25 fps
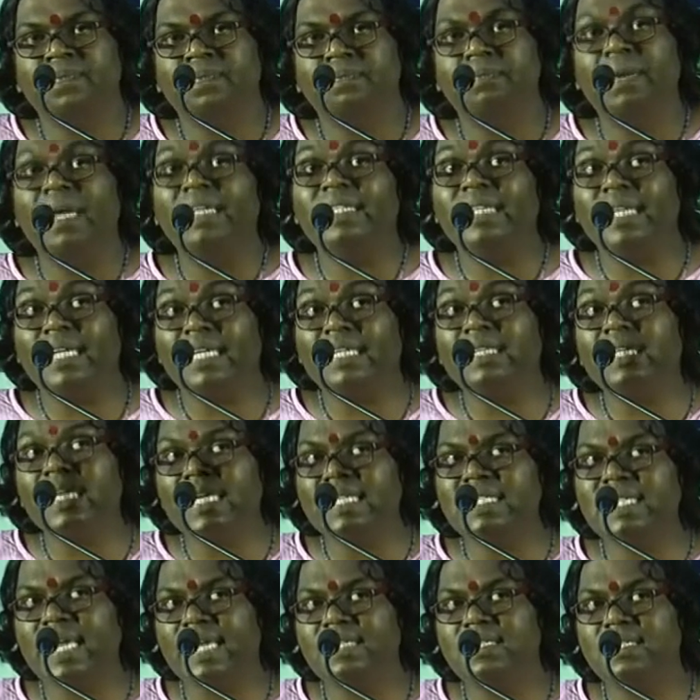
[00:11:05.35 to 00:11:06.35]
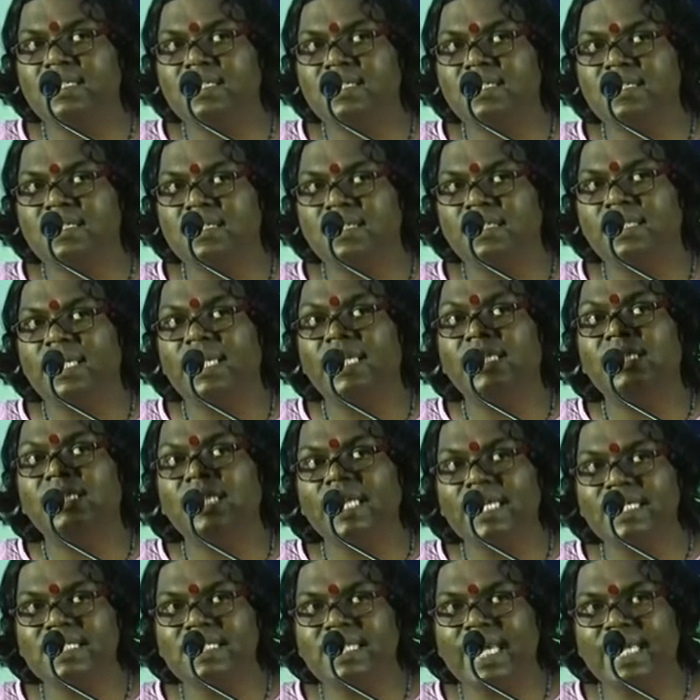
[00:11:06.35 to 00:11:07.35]
But there are 3 sexes. There are
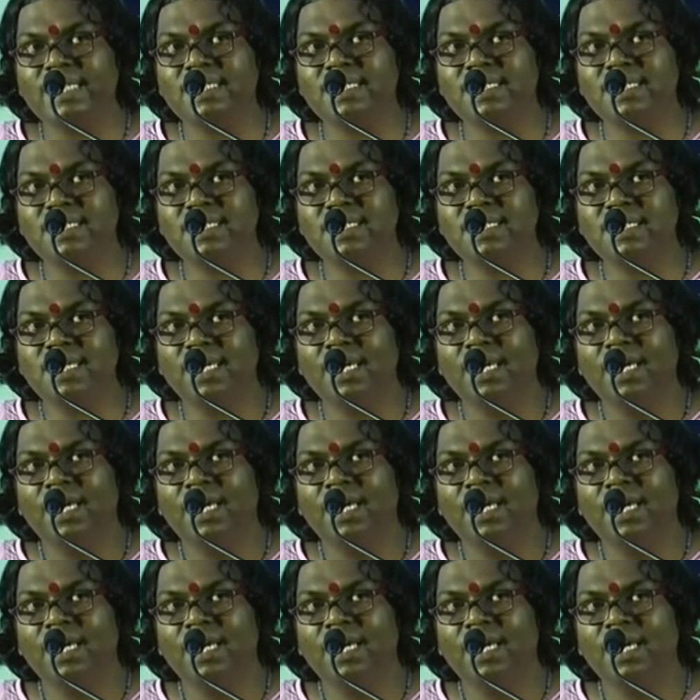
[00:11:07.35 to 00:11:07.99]
3 sexes.